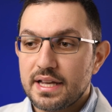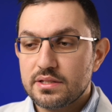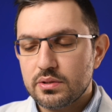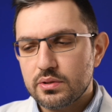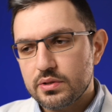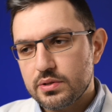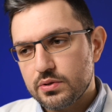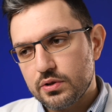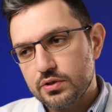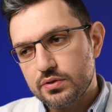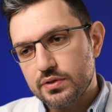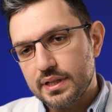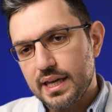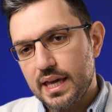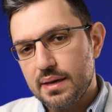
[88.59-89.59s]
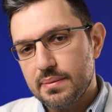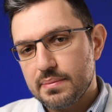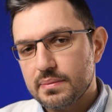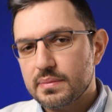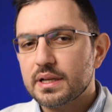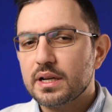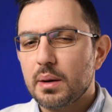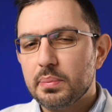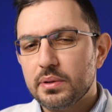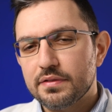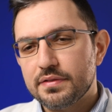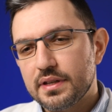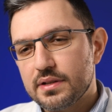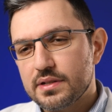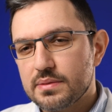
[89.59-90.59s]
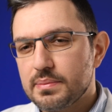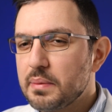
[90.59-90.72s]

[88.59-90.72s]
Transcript: Vascular surgery came a couple of years,